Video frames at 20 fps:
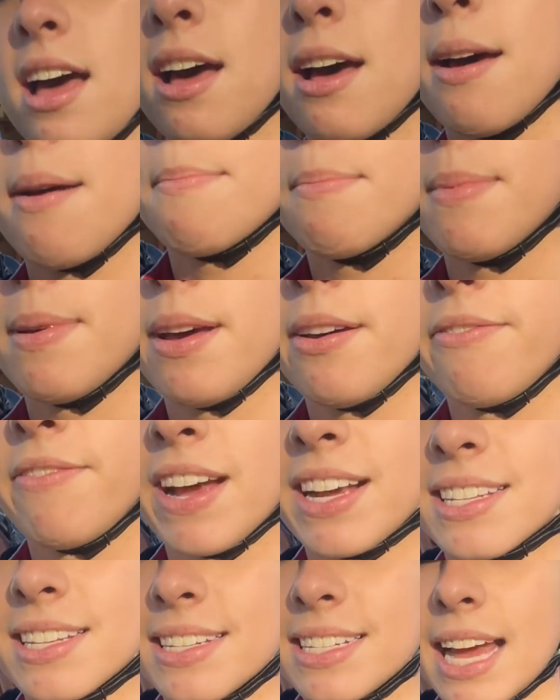
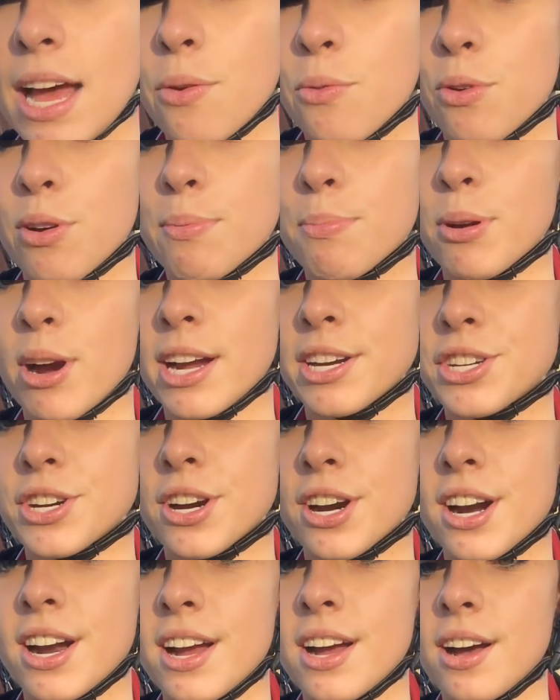affects the downward
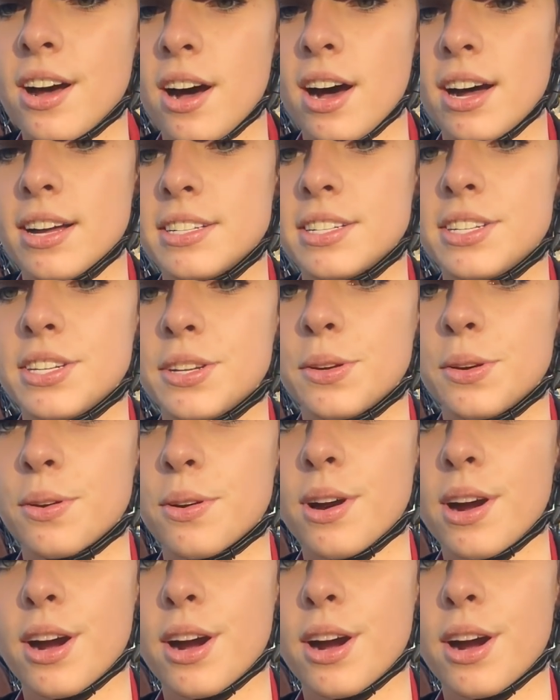pressure onto